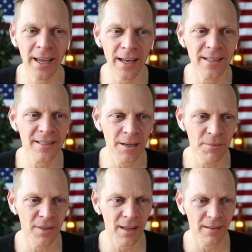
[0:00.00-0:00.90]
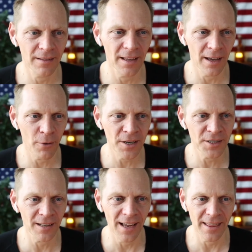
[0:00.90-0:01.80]
kids something, a
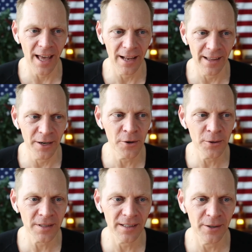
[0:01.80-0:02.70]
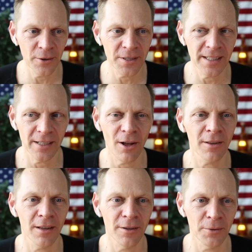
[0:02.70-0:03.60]
question like that, like who's the who's the
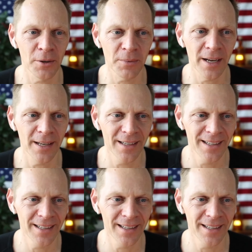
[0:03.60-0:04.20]
adult in the room, right?